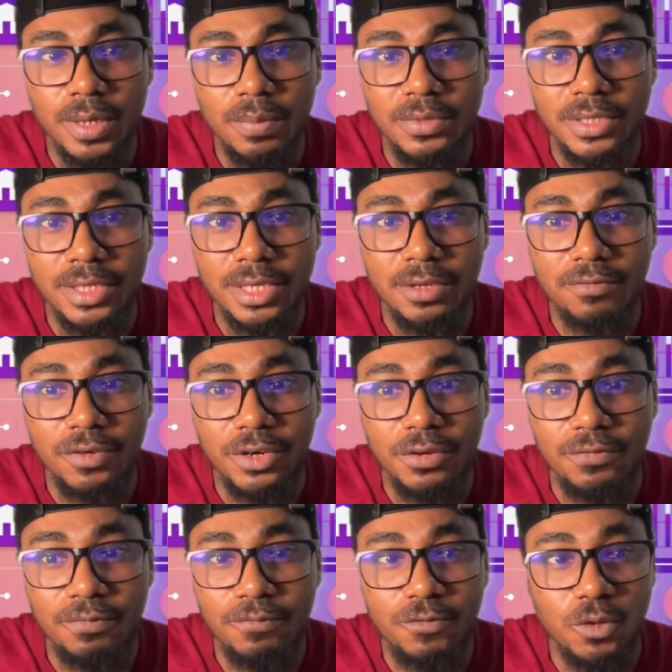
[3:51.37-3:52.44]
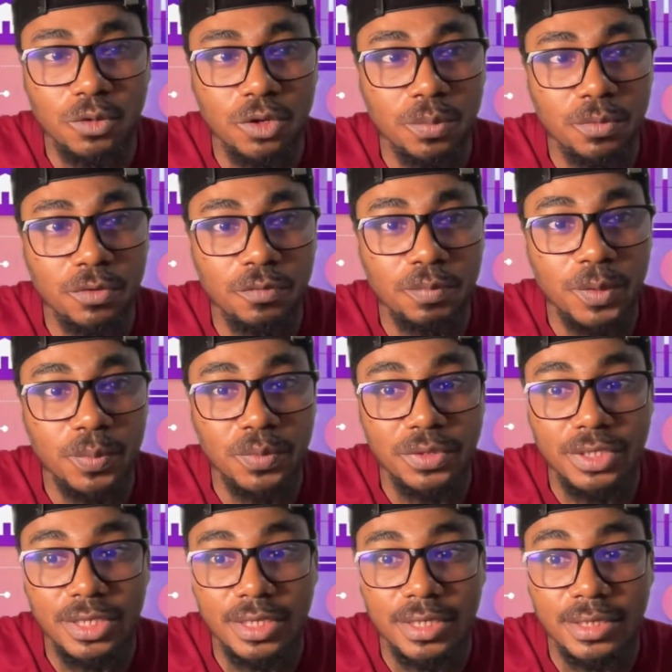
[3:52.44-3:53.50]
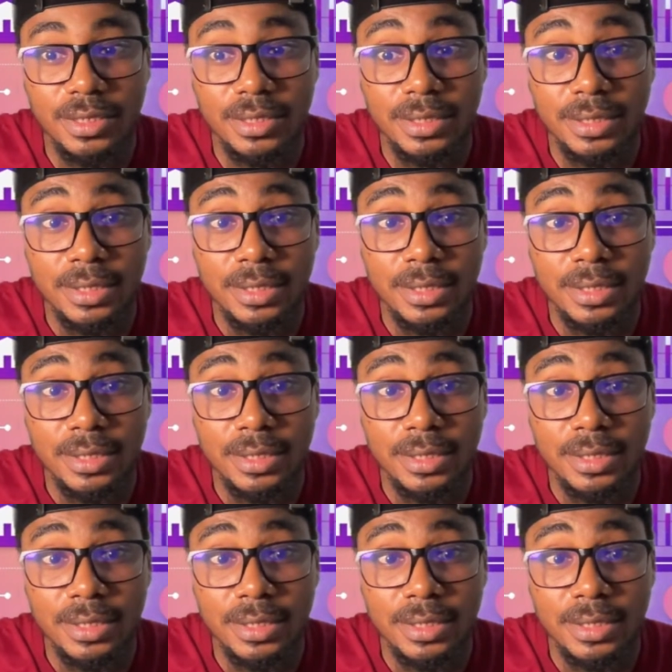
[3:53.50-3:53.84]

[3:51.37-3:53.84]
I'm seeing a very few number of people here.